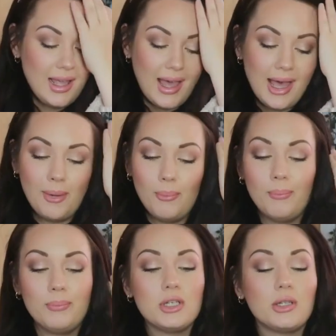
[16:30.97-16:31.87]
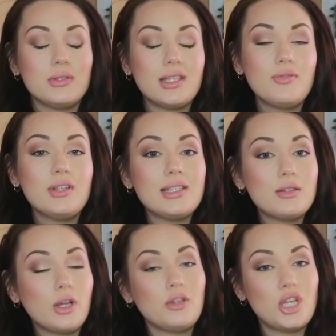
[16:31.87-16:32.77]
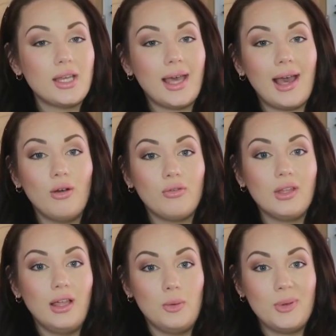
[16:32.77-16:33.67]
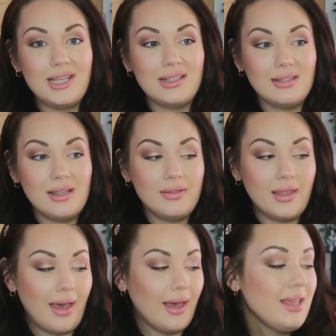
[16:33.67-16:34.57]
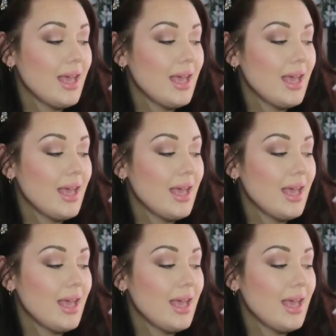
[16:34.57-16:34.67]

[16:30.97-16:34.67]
But no, definitely still go check it out for the other pieces in there.